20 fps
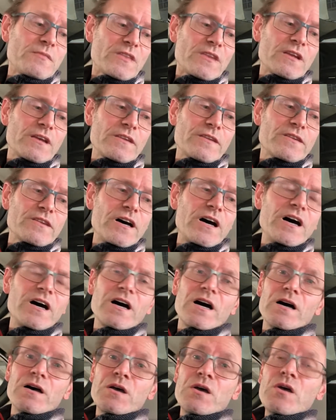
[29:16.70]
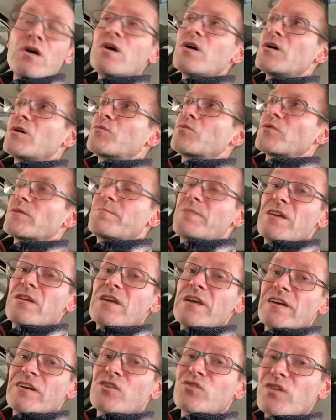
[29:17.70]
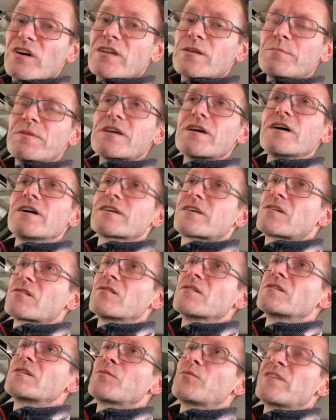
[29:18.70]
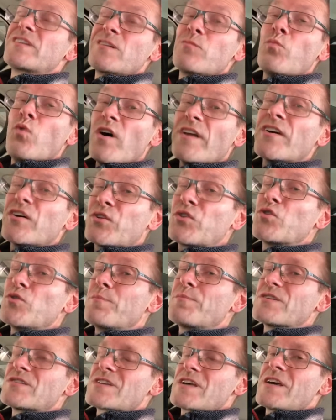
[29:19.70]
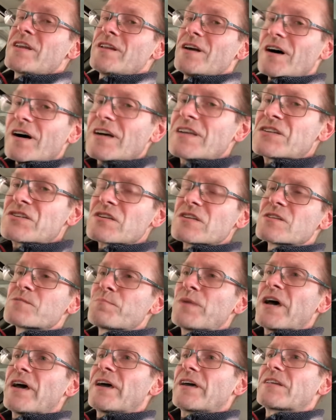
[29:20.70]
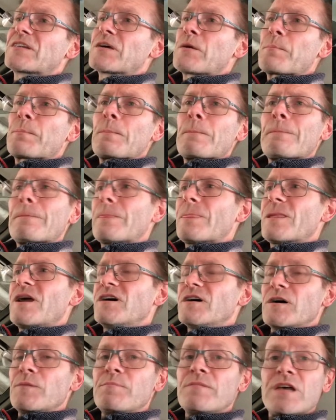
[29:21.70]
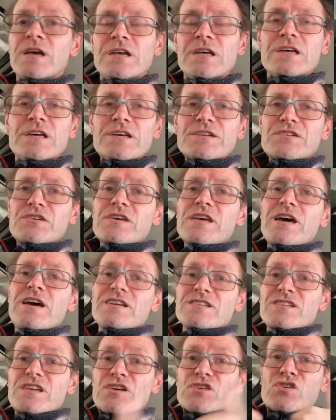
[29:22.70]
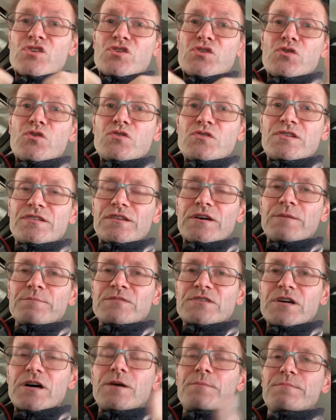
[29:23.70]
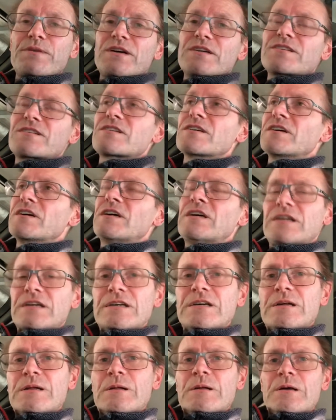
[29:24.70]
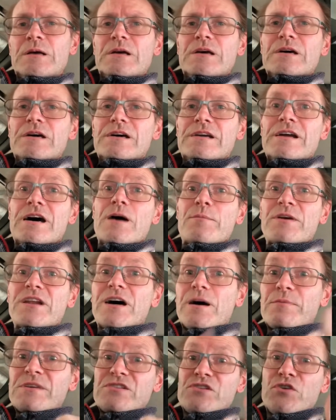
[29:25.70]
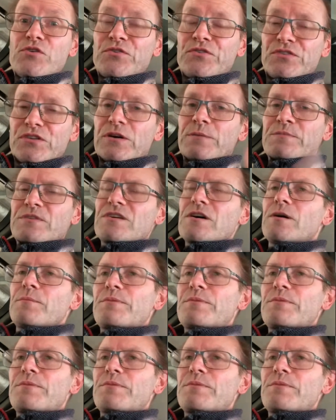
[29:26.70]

that would be incredibly accurate, to within 1 or 2%, I suspect. So yeah, it's a huge thumbs up. It's an Abu Dhabi dude thumbs up.